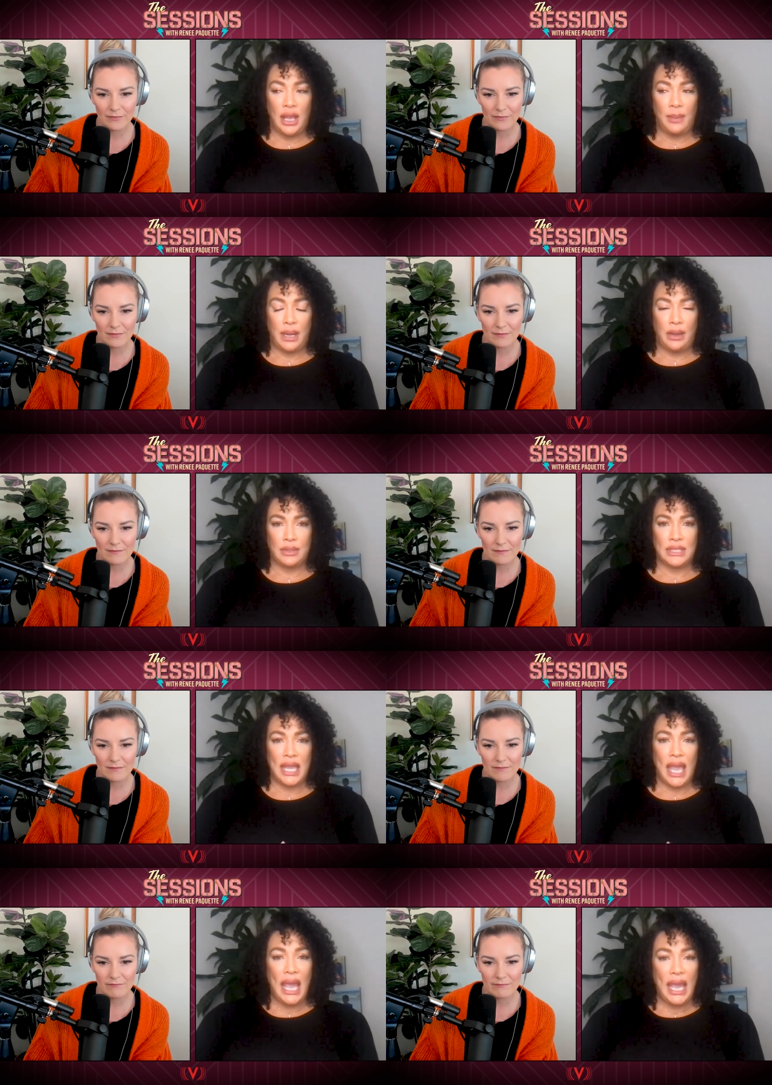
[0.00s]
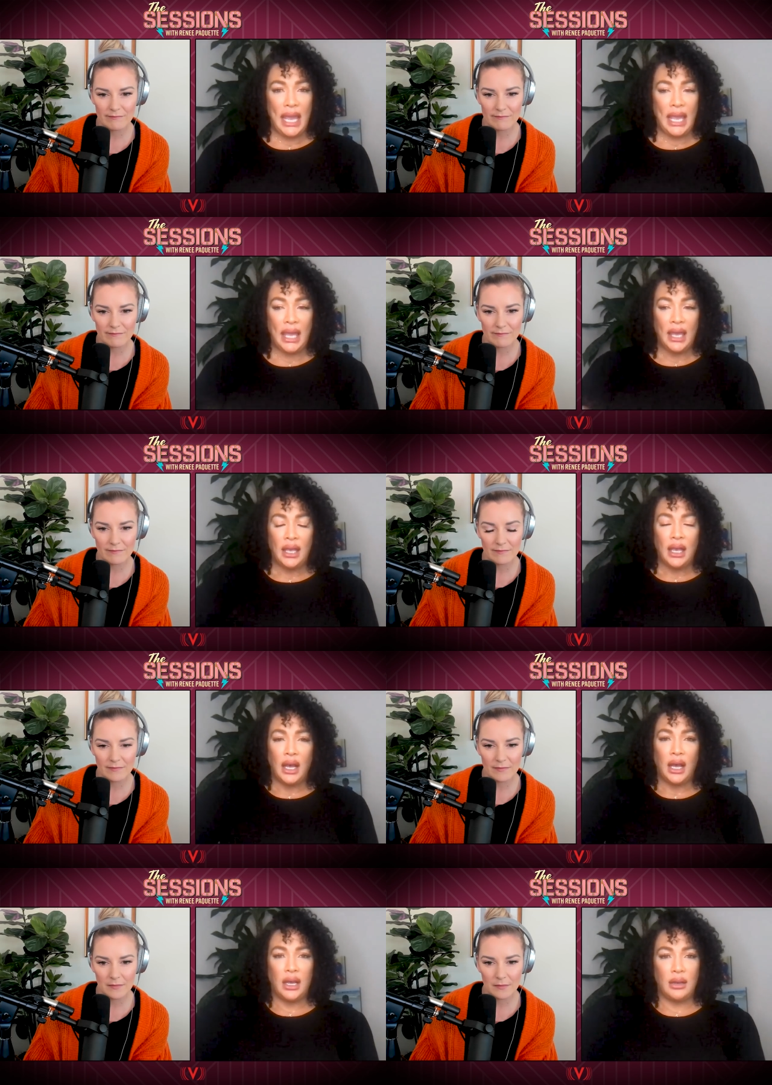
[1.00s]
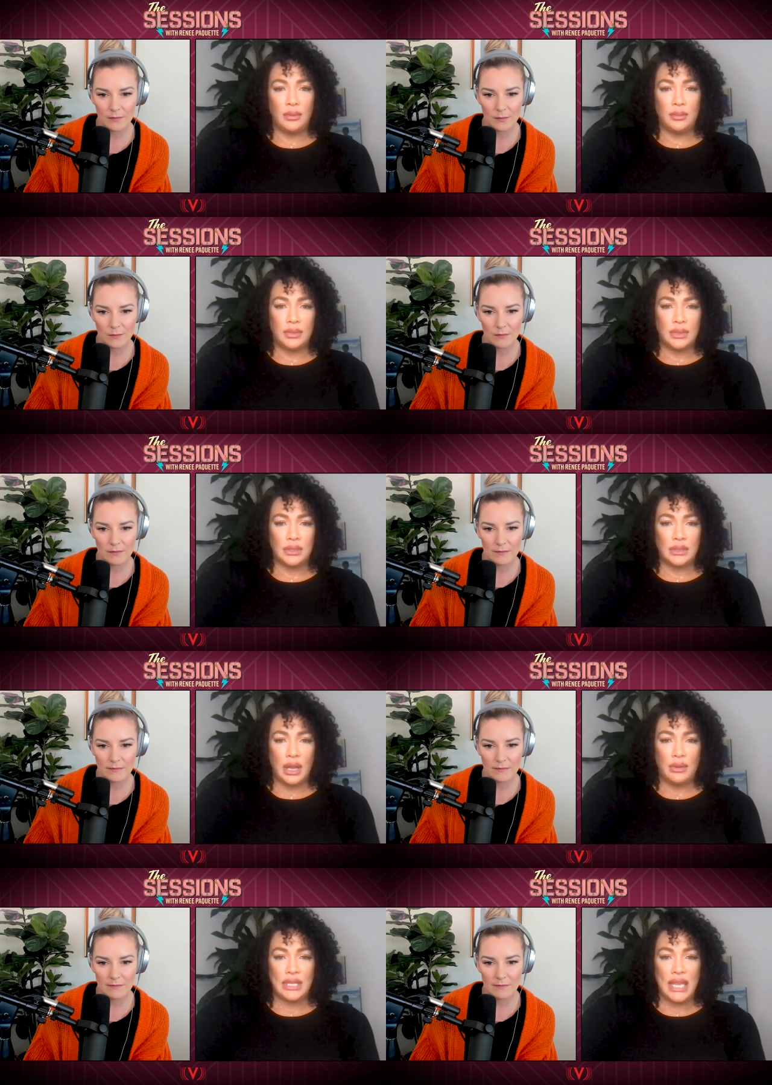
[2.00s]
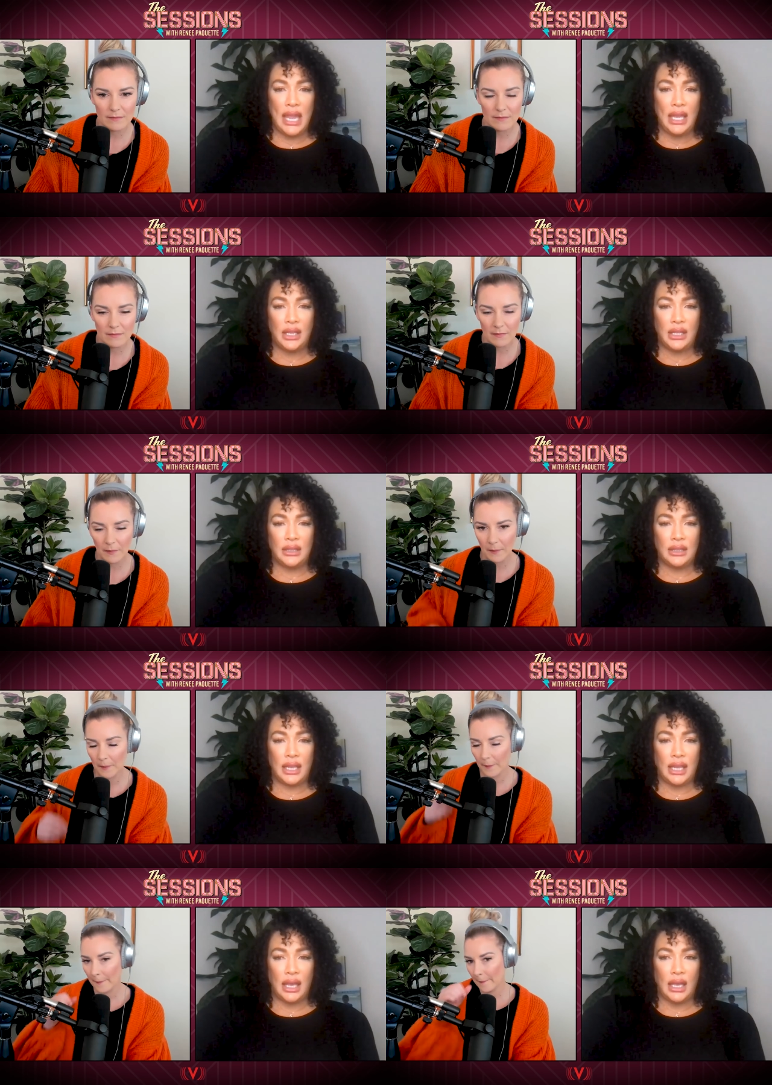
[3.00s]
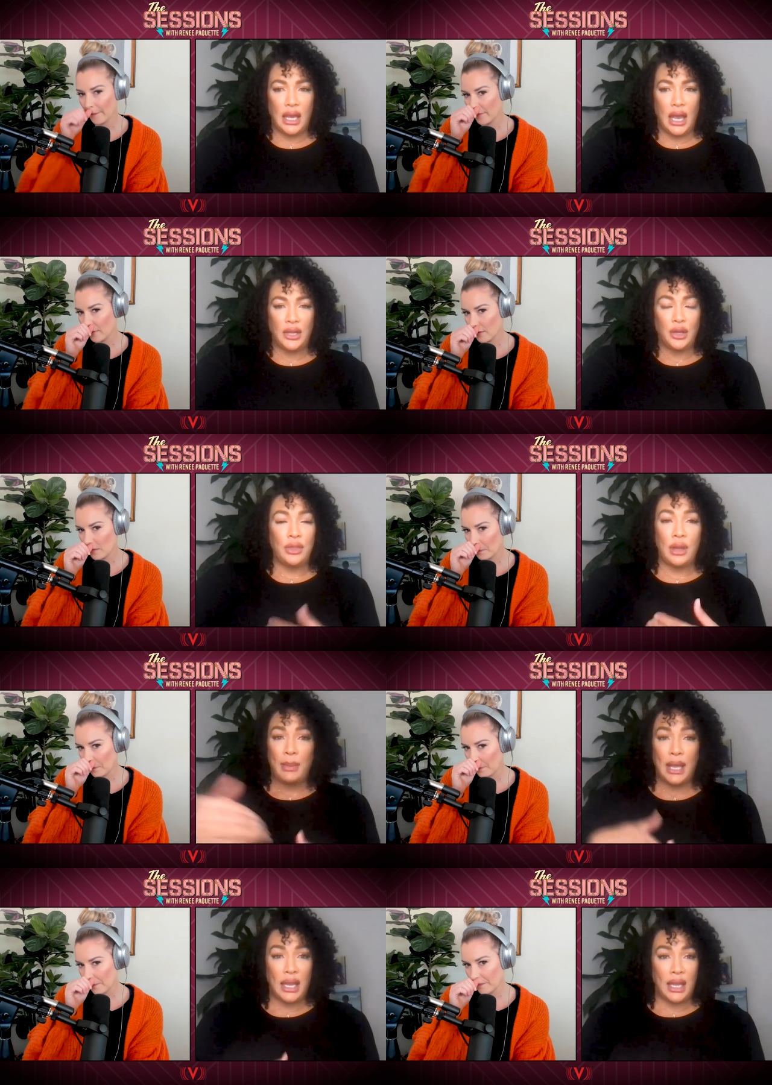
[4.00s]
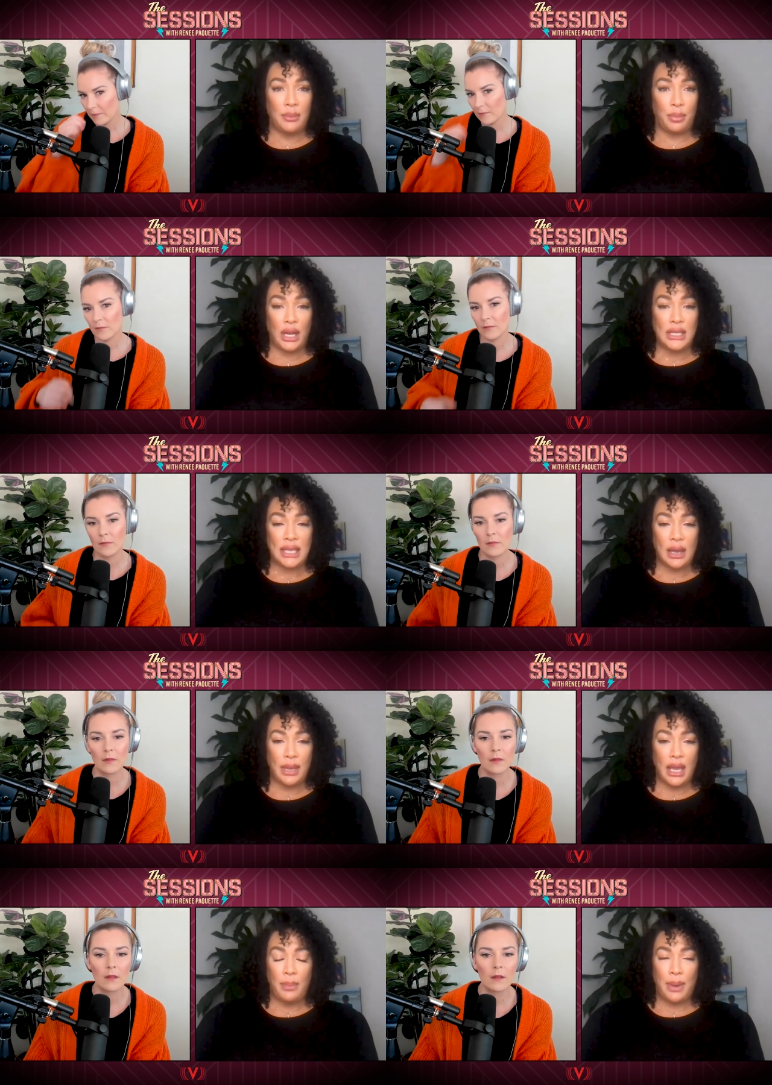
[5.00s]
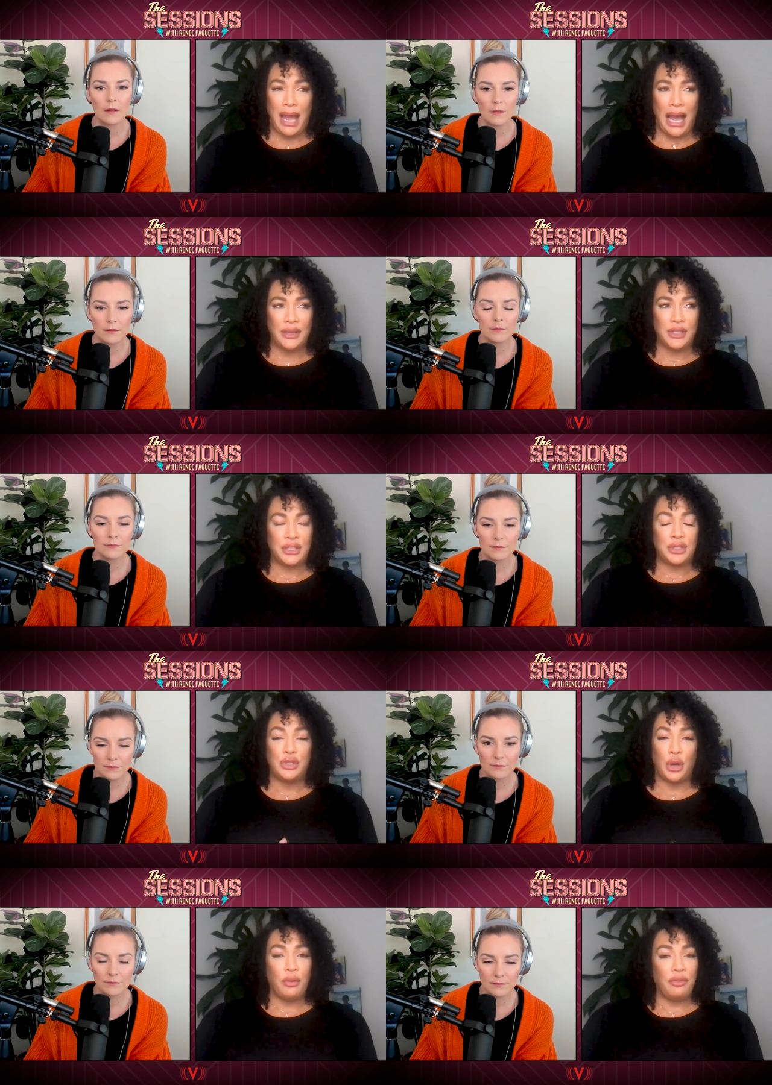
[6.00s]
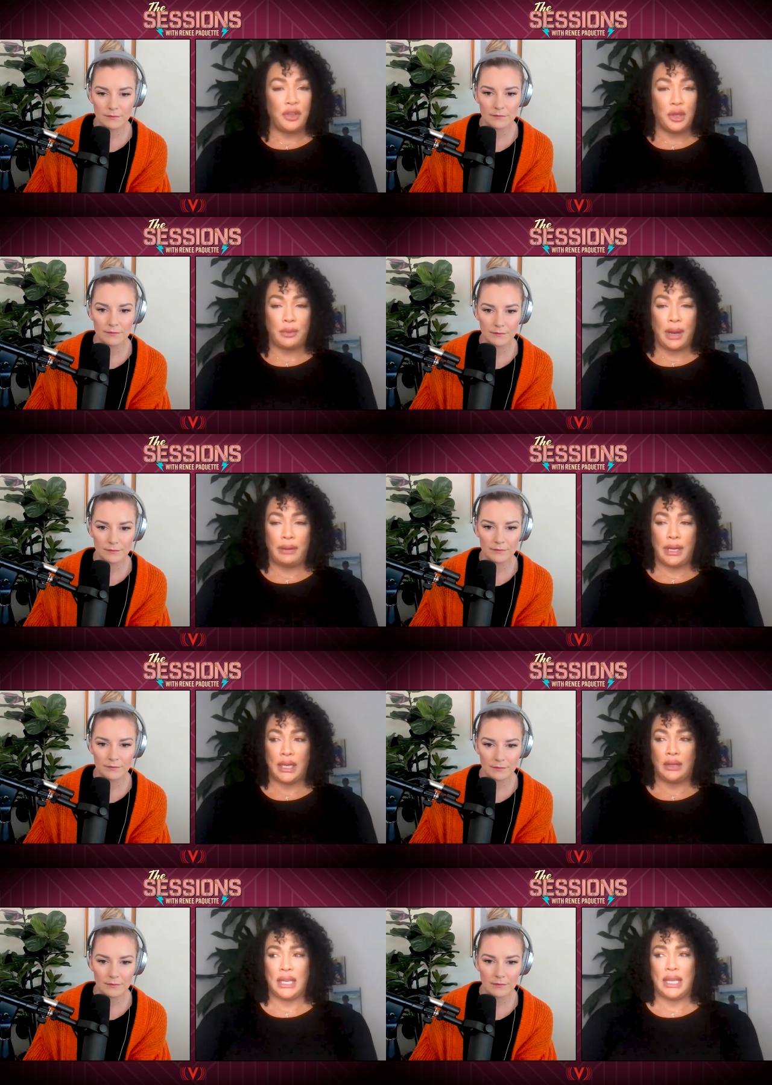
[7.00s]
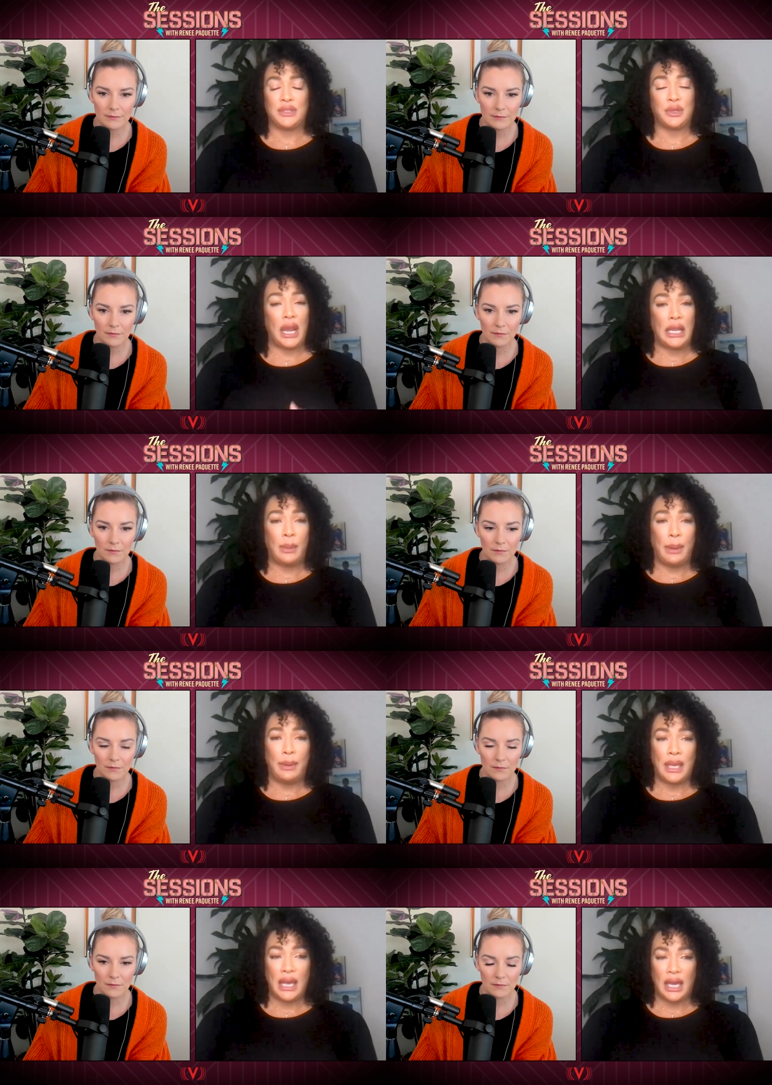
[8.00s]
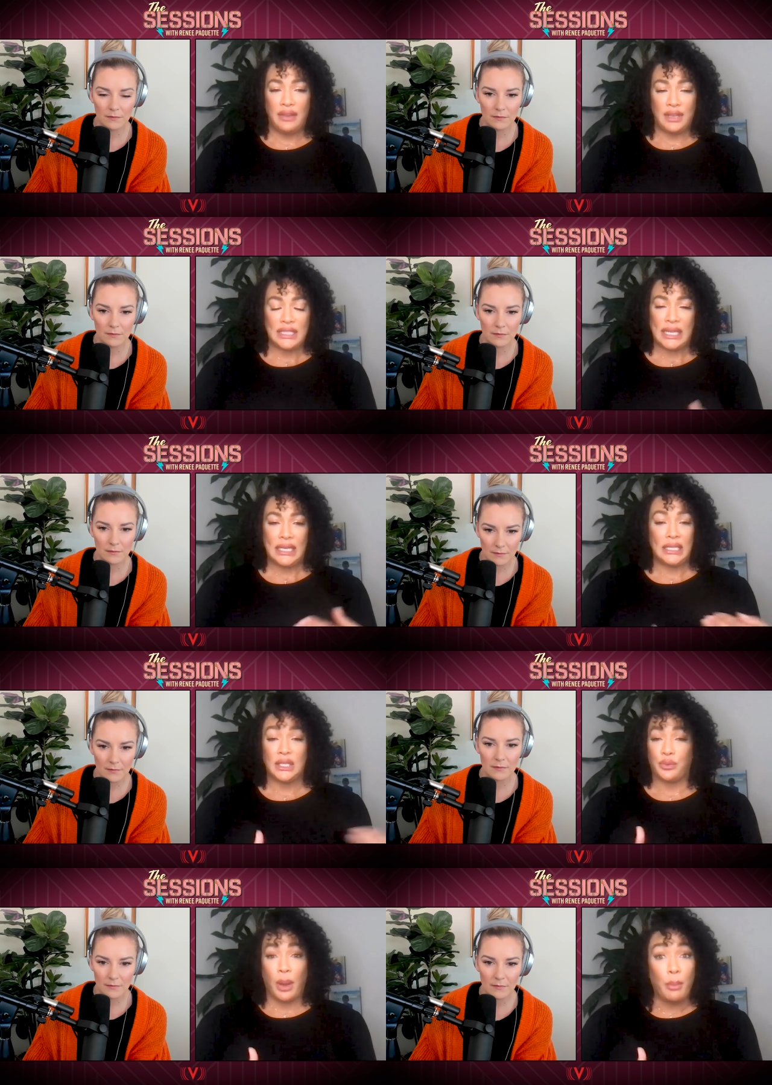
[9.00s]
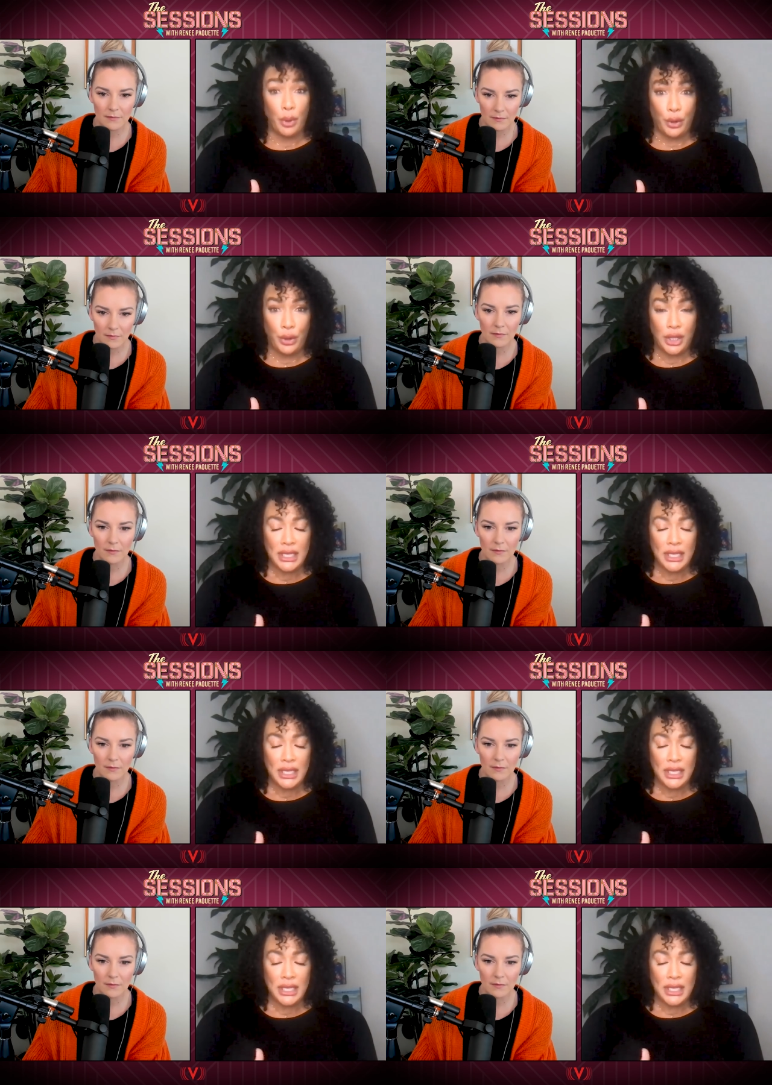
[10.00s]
Speaker 1: up and I was like, Hey, um, I was like, Hey, like, I know that my break's coming up, but I just don't feel right right now. Like, is there any way we can kind of extend it to Rumble?